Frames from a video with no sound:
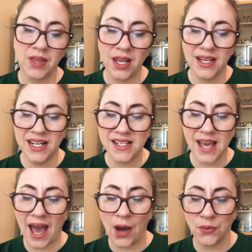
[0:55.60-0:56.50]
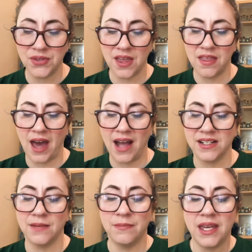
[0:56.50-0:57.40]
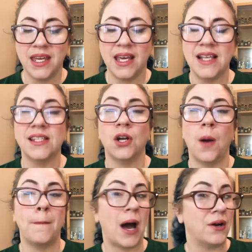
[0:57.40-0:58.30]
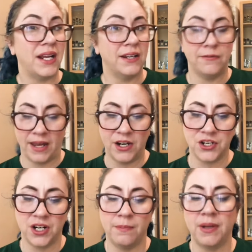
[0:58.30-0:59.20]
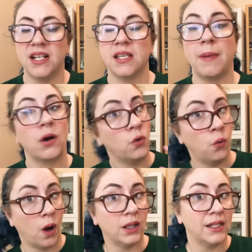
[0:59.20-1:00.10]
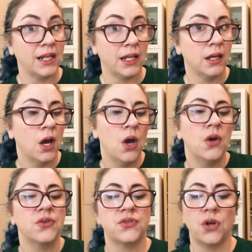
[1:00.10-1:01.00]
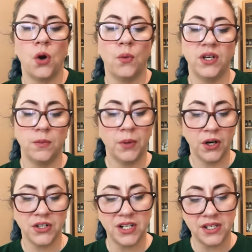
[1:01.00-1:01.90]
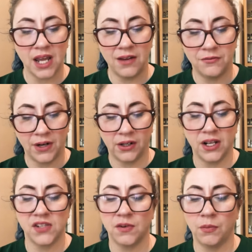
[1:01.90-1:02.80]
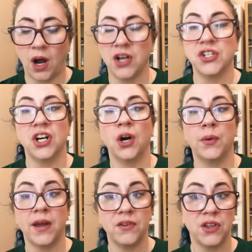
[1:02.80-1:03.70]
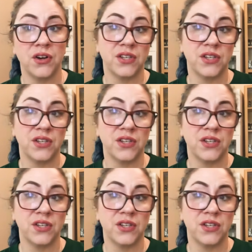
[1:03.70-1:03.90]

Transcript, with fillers: It is a house that to me isn't about innovation, but is about quality. So when you purchase a fragrance from Roja or whenever there's